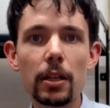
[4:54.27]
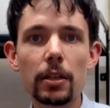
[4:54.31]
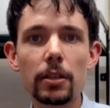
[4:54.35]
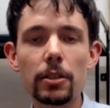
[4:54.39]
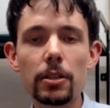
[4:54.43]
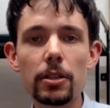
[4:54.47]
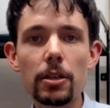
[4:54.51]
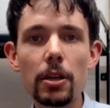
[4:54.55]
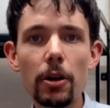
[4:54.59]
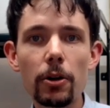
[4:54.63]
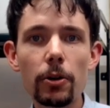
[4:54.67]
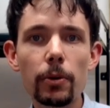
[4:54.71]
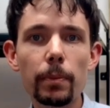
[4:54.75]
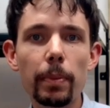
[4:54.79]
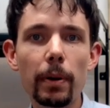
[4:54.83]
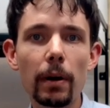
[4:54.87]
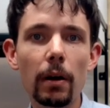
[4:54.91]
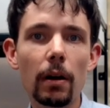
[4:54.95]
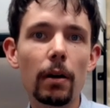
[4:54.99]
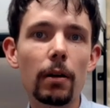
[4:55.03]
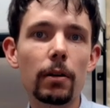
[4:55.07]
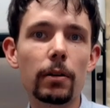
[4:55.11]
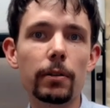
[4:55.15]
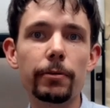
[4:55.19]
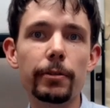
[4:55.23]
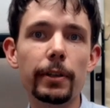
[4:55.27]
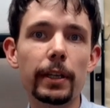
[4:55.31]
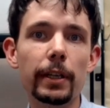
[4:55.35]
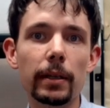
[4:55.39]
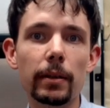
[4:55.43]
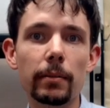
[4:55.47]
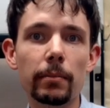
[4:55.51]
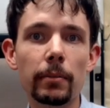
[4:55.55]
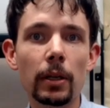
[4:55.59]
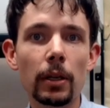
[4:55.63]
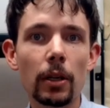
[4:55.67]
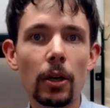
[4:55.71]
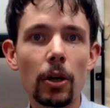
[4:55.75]
No part of
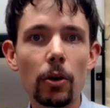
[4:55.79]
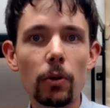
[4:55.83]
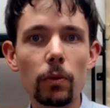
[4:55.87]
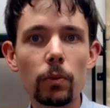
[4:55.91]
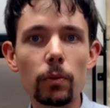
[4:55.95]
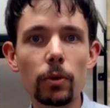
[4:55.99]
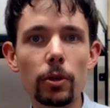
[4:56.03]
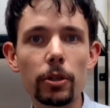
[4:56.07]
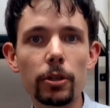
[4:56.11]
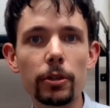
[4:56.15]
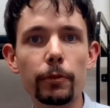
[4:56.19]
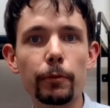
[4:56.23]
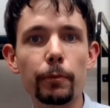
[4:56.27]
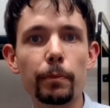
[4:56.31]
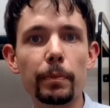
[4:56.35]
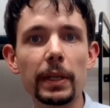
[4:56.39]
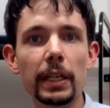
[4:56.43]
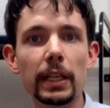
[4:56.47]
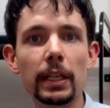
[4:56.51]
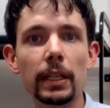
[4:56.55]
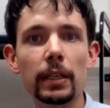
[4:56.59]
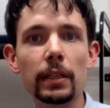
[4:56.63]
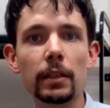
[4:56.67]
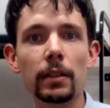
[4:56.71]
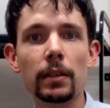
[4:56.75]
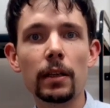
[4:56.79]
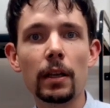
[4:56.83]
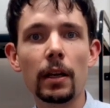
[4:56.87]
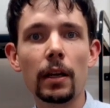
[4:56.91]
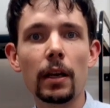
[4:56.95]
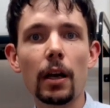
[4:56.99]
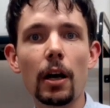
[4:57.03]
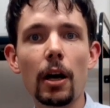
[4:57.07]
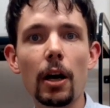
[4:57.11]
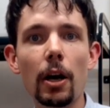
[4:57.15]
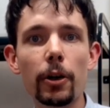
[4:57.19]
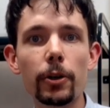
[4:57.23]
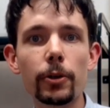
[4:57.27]
him would have been
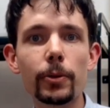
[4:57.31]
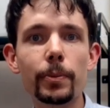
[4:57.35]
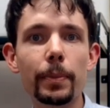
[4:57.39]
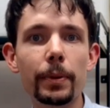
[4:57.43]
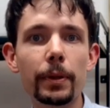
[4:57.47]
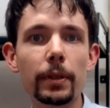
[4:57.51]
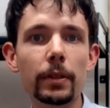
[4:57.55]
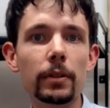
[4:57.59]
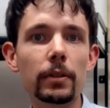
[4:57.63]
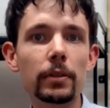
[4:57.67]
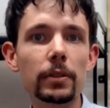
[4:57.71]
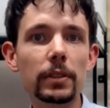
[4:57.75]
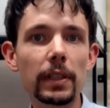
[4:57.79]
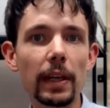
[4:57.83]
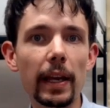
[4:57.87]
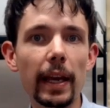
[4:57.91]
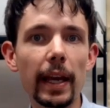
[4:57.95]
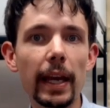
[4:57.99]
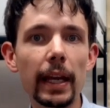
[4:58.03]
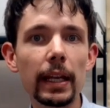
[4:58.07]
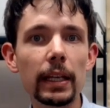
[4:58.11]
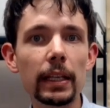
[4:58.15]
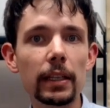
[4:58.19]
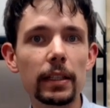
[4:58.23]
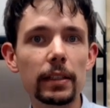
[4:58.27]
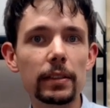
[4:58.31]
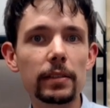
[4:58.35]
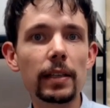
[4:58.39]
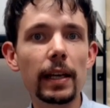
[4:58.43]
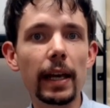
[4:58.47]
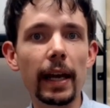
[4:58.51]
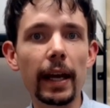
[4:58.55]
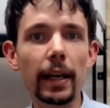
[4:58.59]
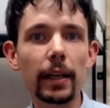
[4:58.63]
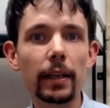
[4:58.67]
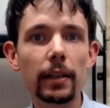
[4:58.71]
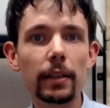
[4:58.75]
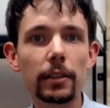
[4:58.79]
open to any
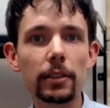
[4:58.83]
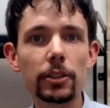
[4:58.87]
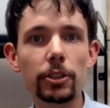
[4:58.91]
attack.